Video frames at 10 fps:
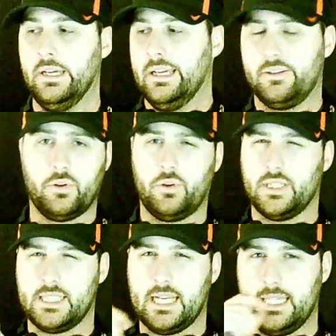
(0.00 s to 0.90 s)
Don't know
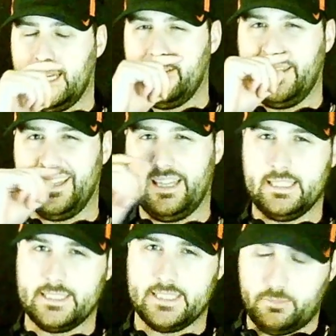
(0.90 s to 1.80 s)
exactly how that
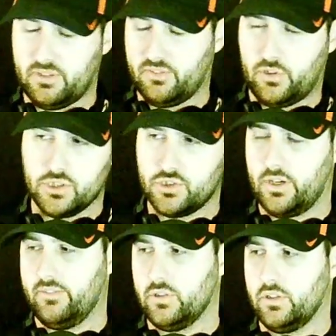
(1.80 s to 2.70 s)
lines up as far as
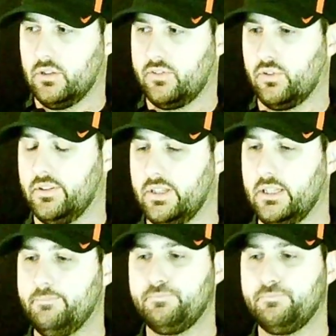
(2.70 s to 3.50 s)
travel goes for the team.